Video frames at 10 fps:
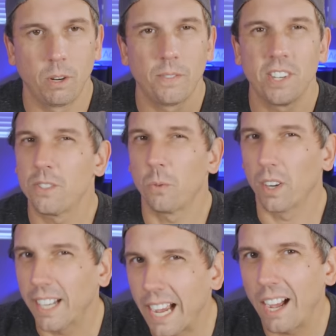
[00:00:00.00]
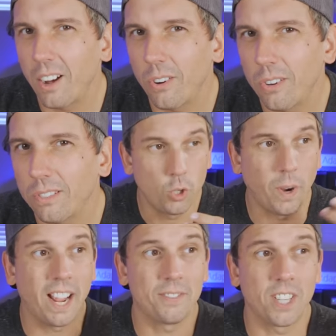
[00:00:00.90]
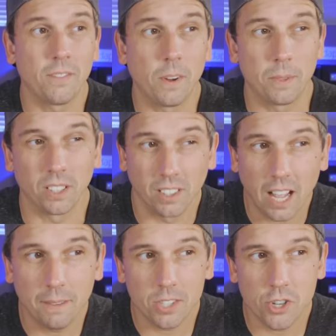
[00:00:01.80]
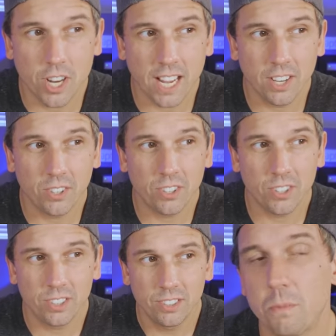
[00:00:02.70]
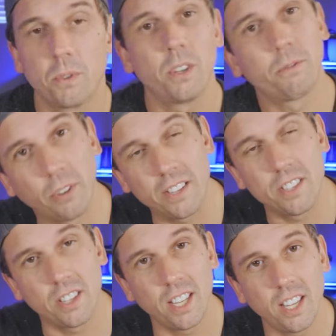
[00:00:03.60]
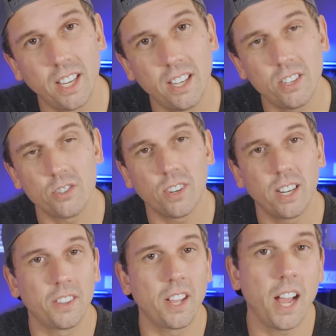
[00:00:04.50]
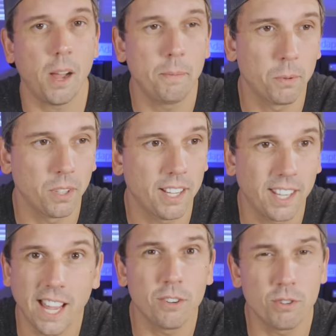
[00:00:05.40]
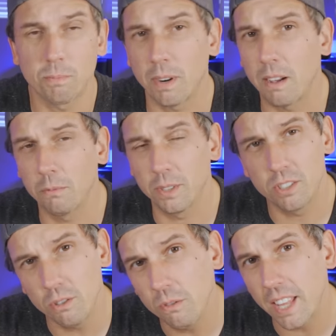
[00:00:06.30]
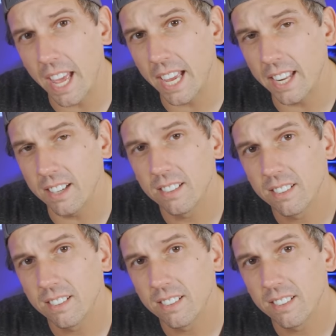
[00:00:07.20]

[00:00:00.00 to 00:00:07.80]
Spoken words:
What if it doesn't work out? Do I have to give up the llama channel? Some good friends in the industry and in the hobby were like, yeah, you should probably do that.